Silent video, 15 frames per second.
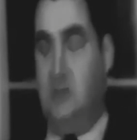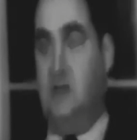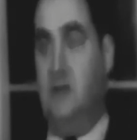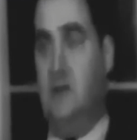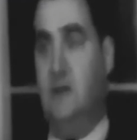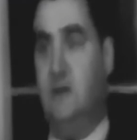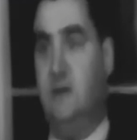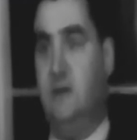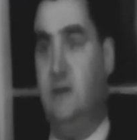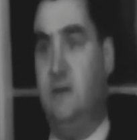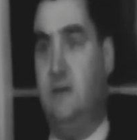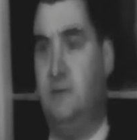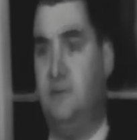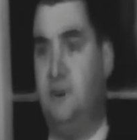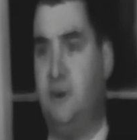
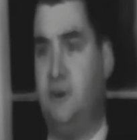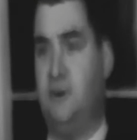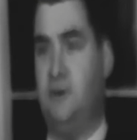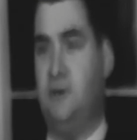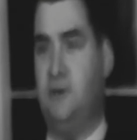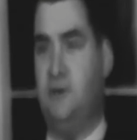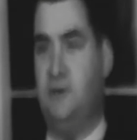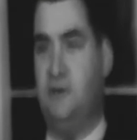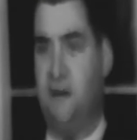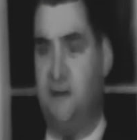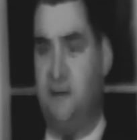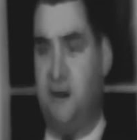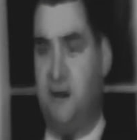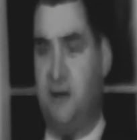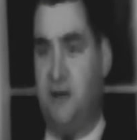to serve you since
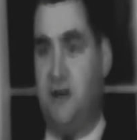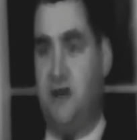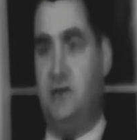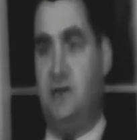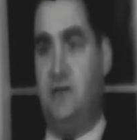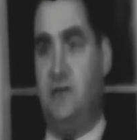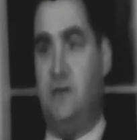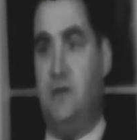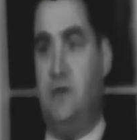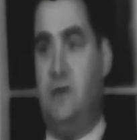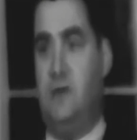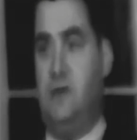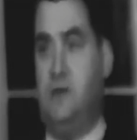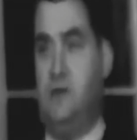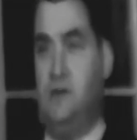that dark day in November
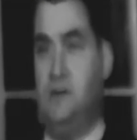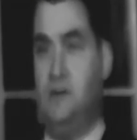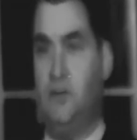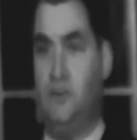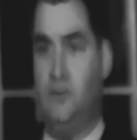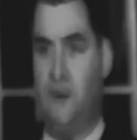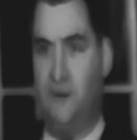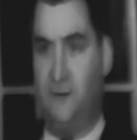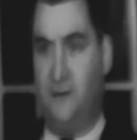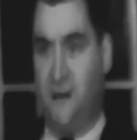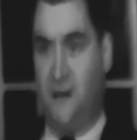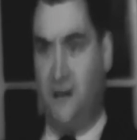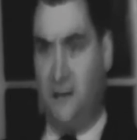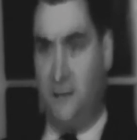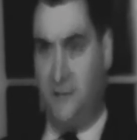when President
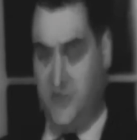Kennedy